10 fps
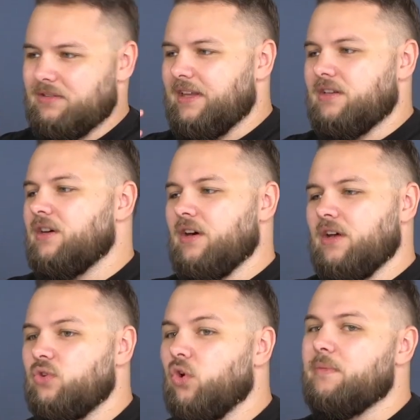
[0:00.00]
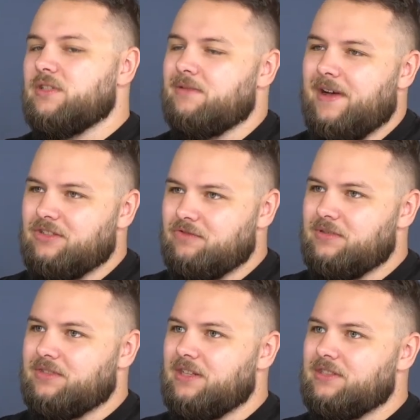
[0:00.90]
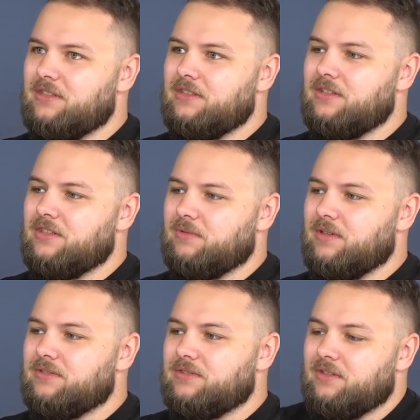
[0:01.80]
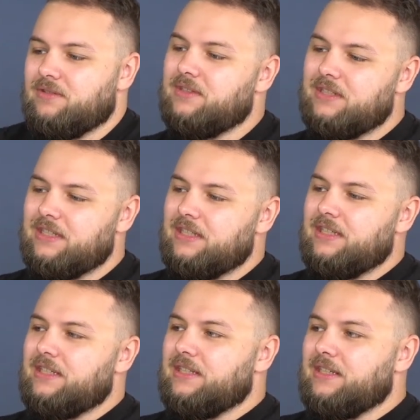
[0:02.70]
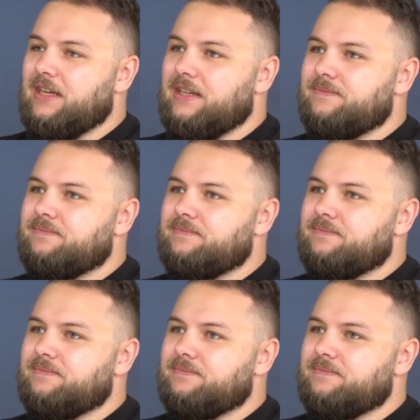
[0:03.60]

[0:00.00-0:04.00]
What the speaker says: like enormous amounts of possession as well. So, yeah,